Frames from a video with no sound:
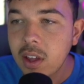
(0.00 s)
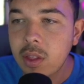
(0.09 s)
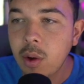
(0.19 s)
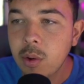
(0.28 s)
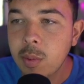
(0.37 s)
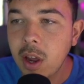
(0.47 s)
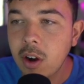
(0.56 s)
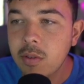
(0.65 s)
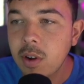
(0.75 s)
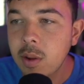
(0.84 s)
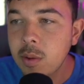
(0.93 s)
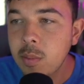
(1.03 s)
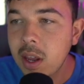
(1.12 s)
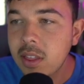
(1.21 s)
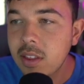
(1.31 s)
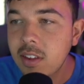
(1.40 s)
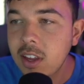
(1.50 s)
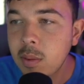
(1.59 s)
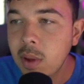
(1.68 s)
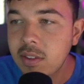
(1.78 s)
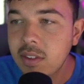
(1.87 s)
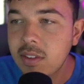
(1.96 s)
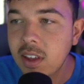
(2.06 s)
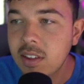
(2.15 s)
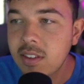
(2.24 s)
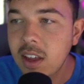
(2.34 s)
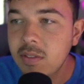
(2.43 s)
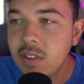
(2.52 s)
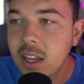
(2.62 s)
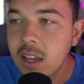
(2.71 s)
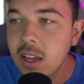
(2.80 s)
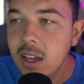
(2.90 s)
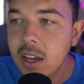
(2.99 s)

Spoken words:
though it'll be hard for him to make the team as a sixth safety.